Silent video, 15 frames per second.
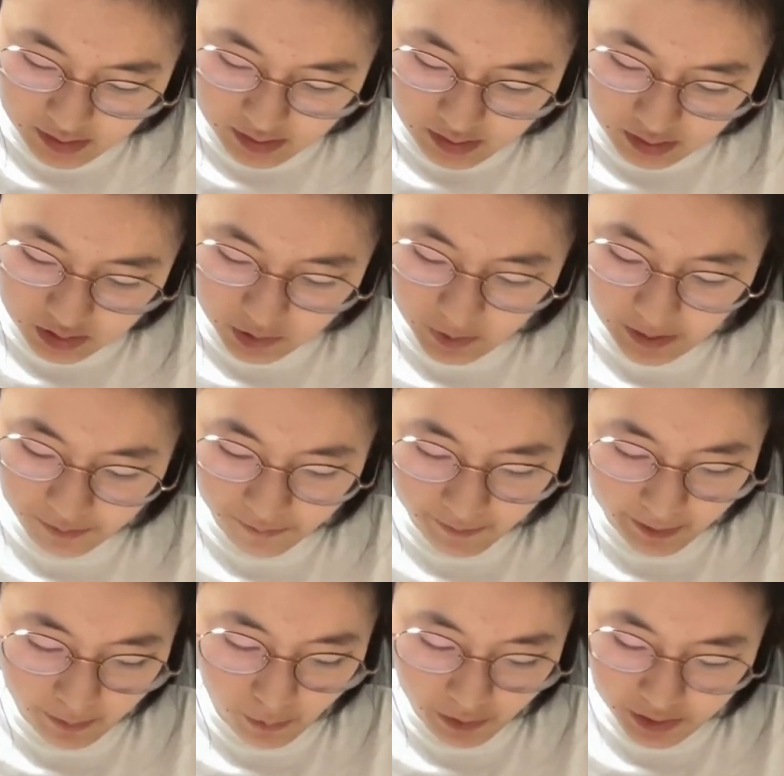So if
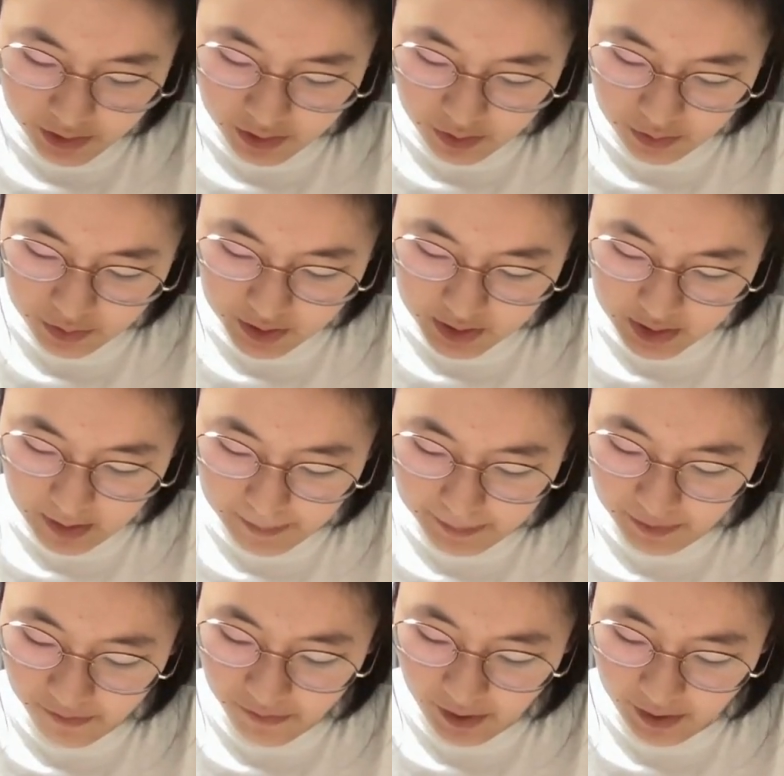we were to use a
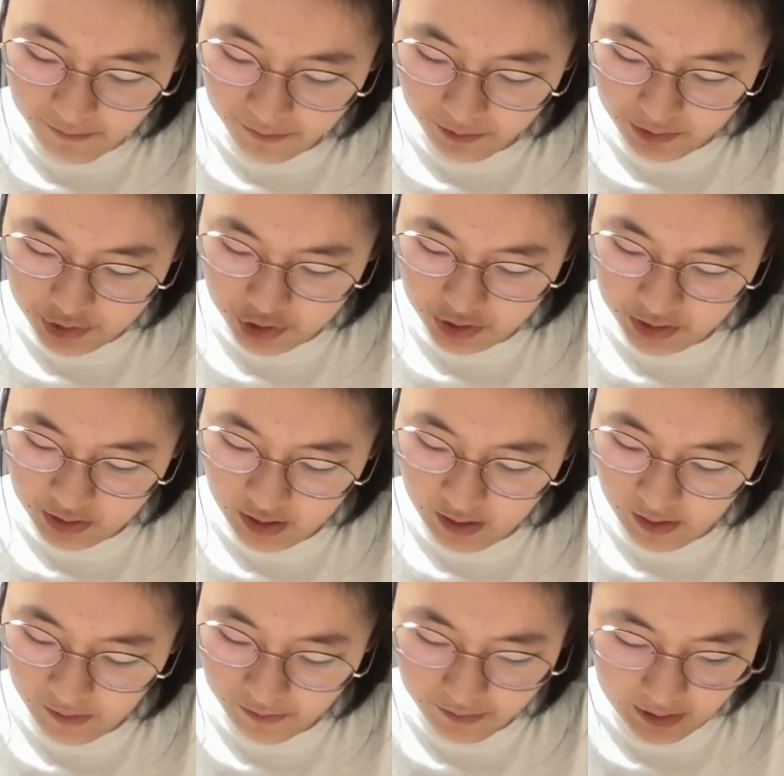simplified version
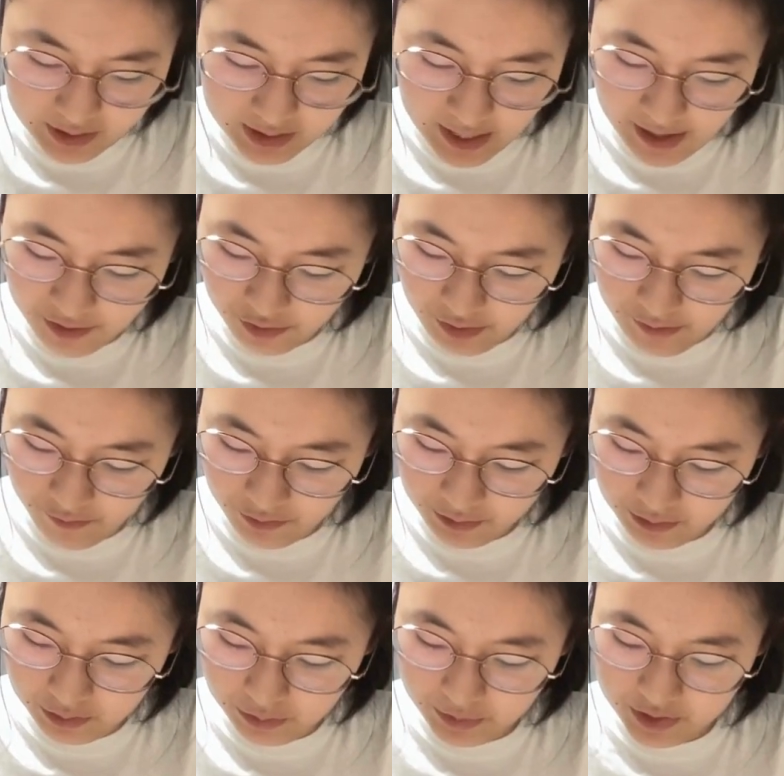of a diagram for
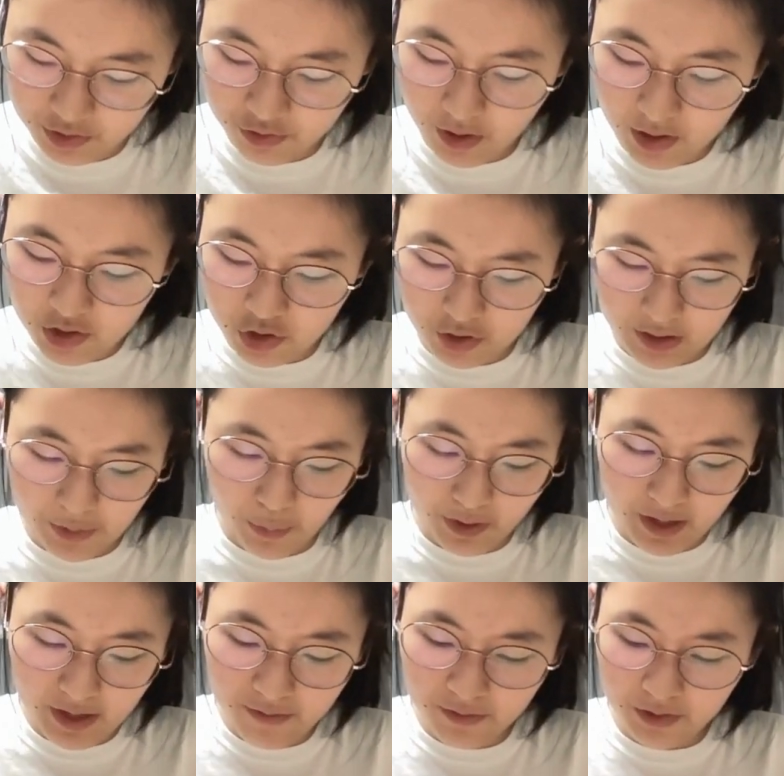the Lewis structure, it would
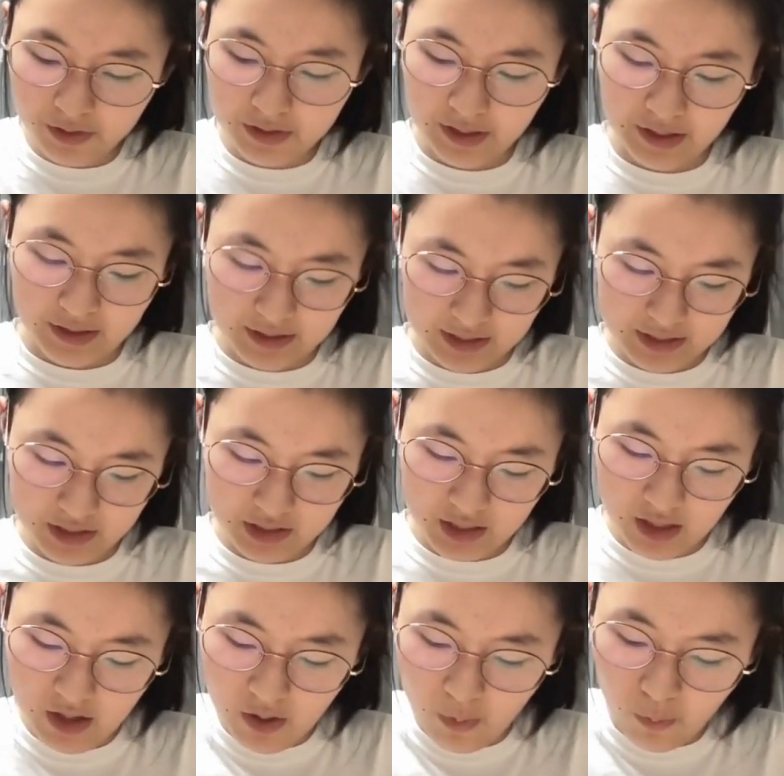kind of look like this,
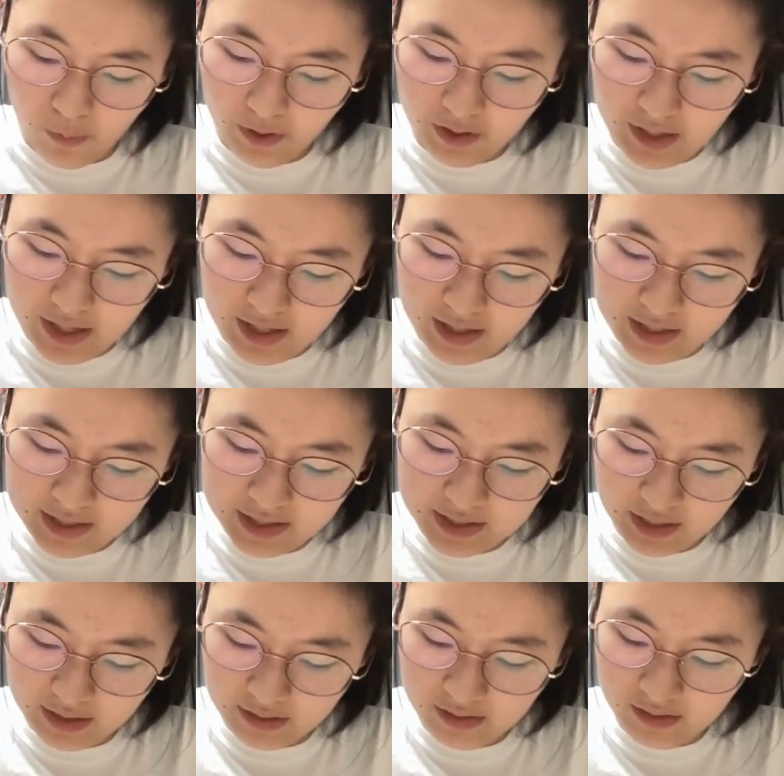wherein a
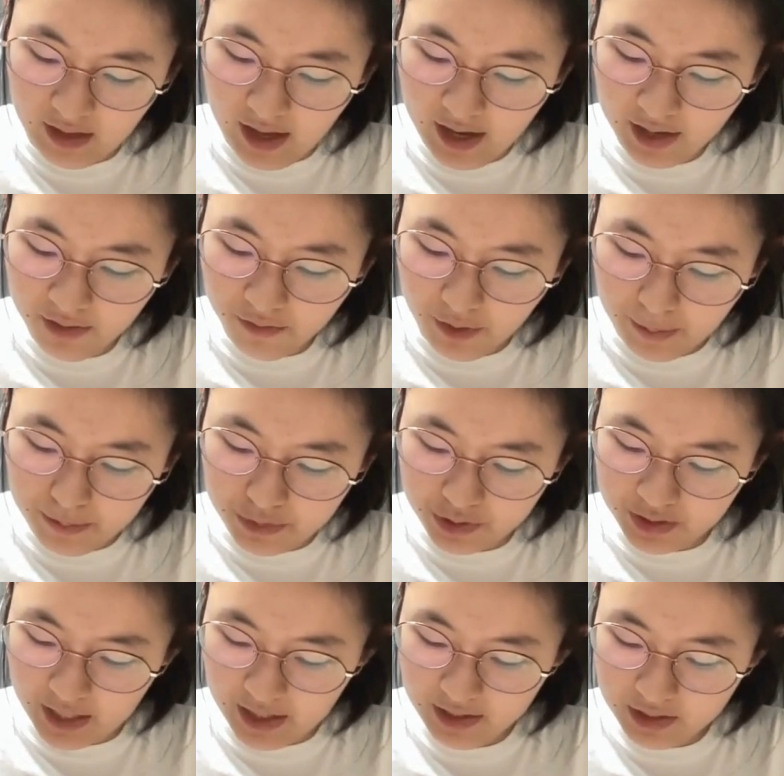single line
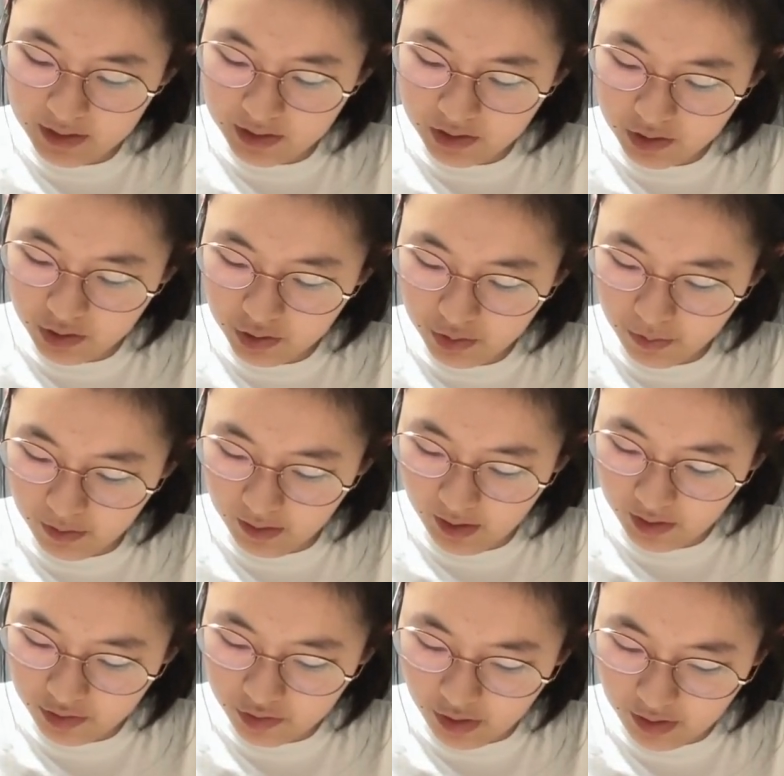represents two
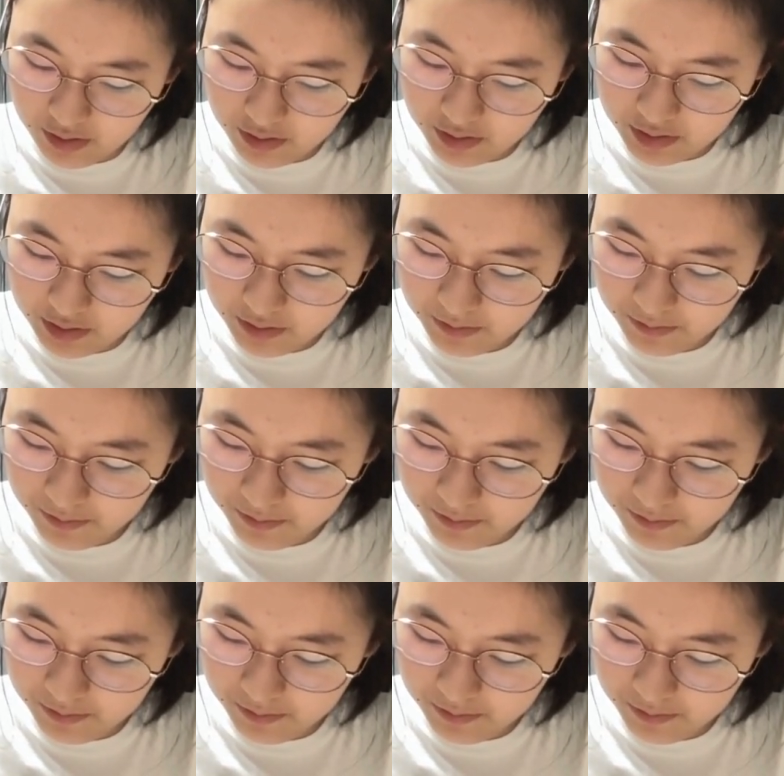electrons.